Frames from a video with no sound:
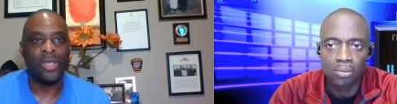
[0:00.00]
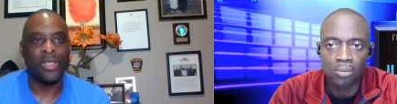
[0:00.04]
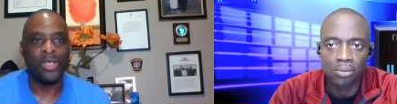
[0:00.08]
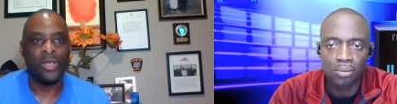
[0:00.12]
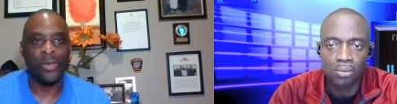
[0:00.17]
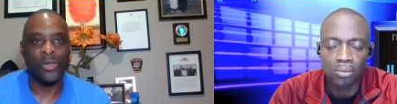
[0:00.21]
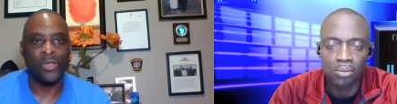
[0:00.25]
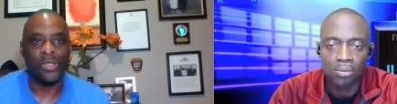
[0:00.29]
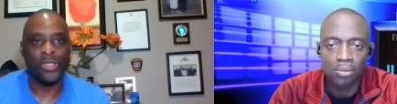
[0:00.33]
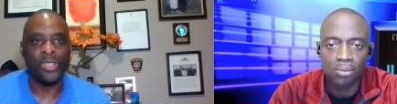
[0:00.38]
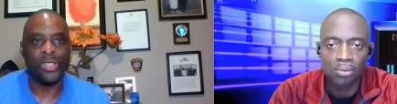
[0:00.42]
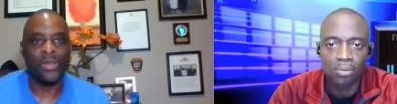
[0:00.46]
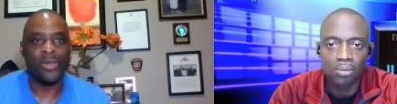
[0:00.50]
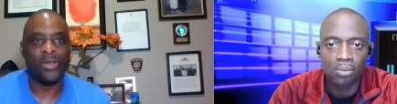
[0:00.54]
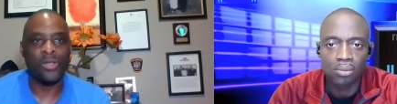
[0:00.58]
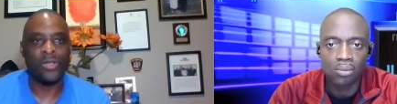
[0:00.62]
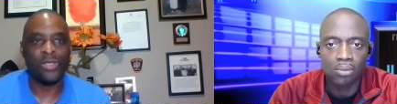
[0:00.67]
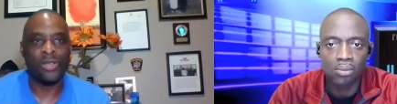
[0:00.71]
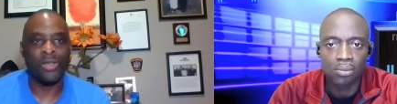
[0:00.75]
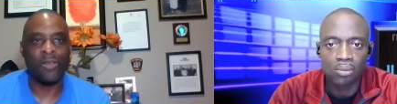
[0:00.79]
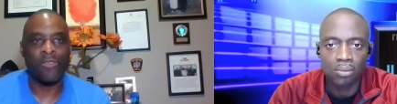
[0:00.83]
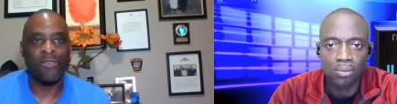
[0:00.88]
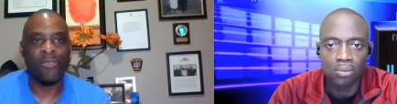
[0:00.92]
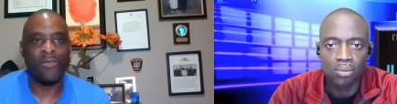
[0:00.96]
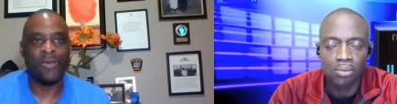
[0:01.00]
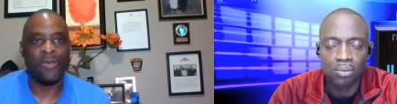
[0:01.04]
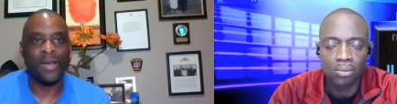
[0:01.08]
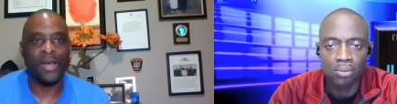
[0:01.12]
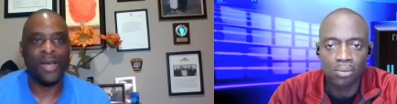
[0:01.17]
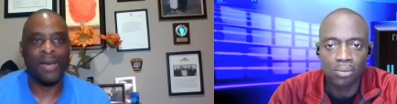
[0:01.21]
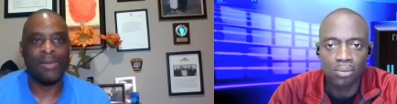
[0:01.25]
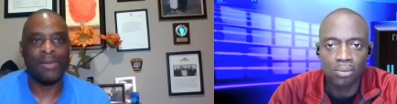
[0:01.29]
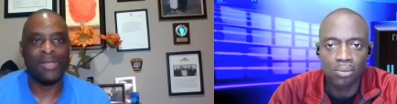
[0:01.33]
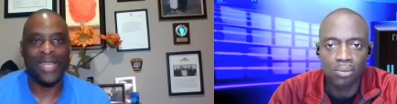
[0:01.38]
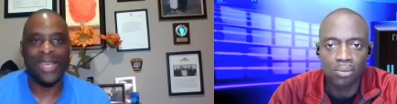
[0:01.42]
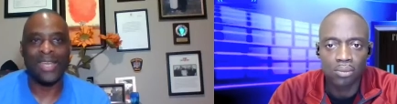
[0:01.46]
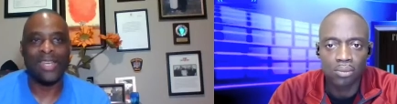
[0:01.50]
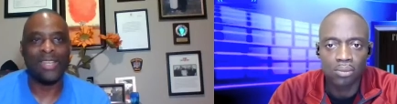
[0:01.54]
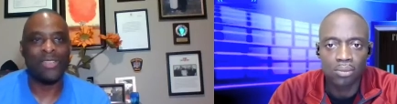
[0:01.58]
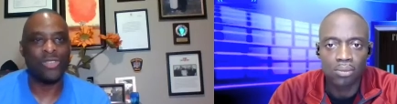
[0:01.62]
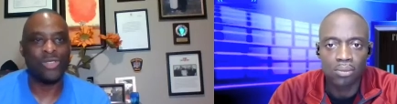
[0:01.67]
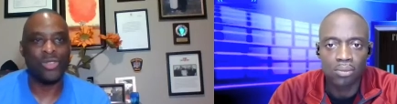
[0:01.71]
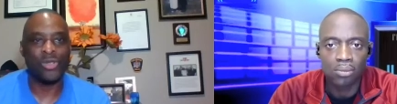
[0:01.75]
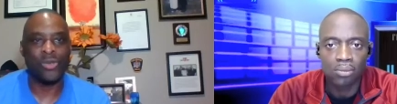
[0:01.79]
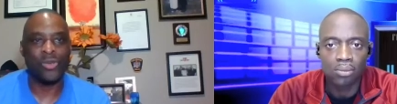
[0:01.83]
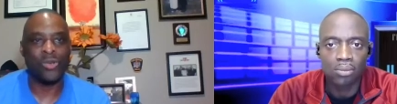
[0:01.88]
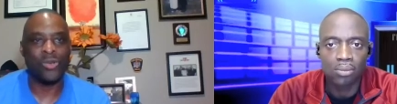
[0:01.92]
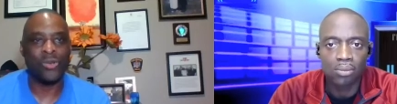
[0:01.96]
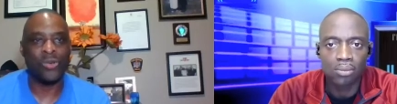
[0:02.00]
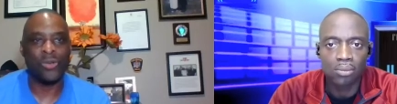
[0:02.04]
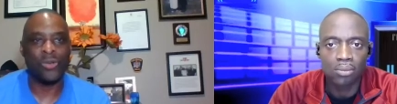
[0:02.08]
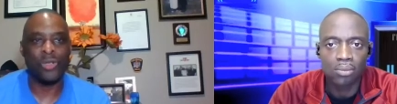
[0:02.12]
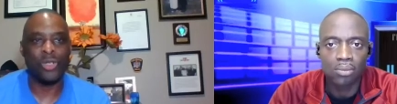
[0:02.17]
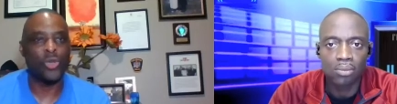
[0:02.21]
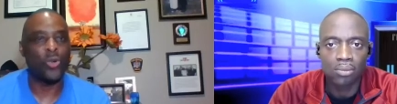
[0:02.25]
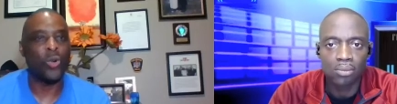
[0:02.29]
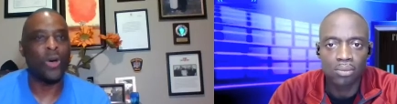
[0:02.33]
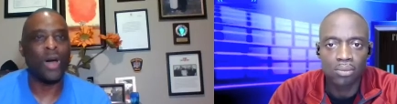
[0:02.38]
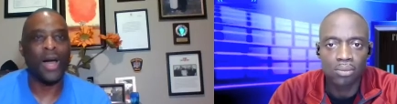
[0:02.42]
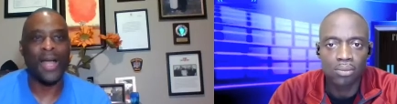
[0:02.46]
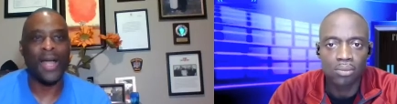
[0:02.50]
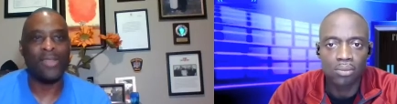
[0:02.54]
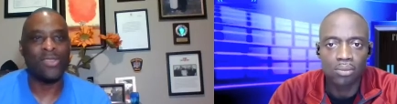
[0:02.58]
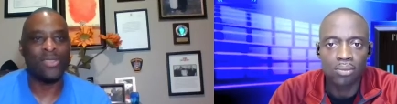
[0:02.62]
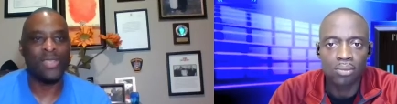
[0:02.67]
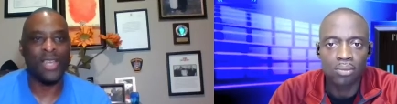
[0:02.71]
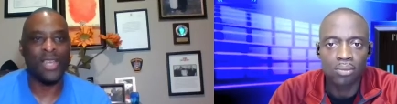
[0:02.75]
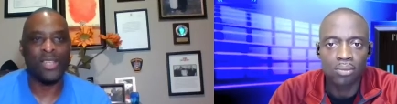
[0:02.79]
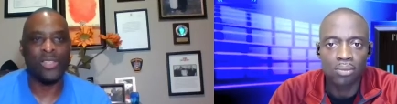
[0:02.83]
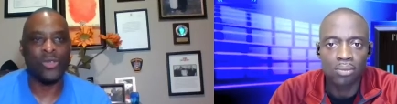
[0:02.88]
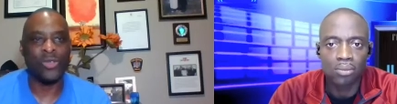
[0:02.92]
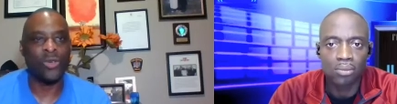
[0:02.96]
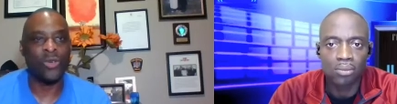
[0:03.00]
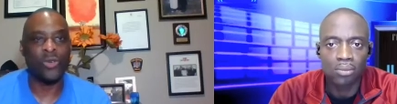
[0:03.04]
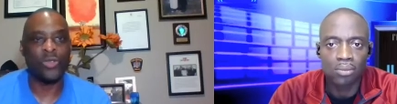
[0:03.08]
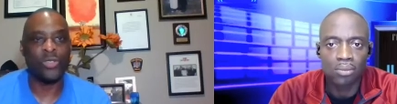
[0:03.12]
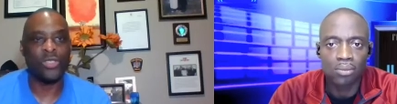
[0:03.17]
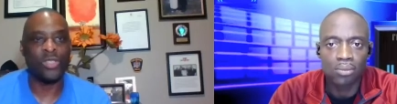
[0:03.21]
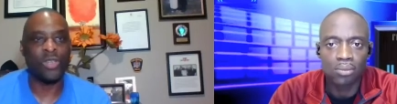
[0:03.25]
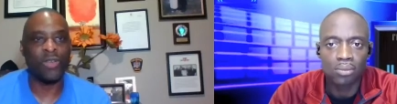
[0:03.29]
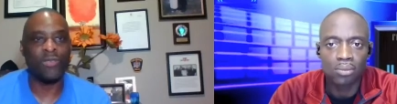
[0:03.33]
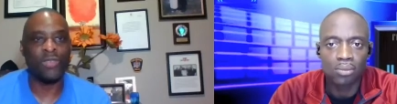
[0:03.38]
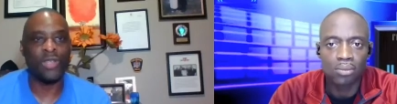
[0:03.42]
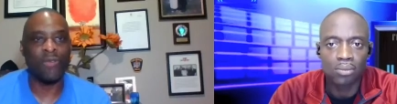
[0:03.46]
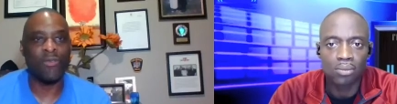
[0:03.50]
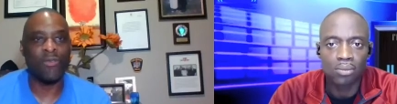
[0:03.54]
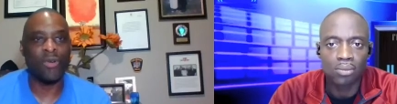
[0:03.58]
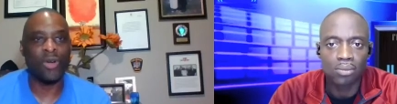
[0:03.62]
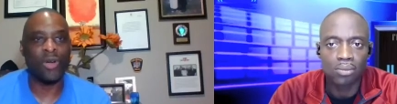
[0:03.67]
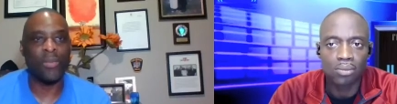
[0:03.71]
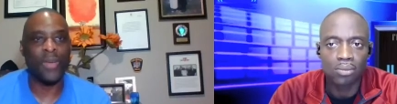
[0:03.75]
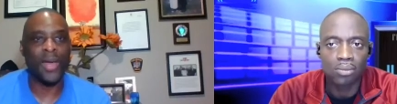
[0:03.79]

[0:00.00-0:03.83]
Speaker 1: you'll see yourself taken to new heights that you yourself never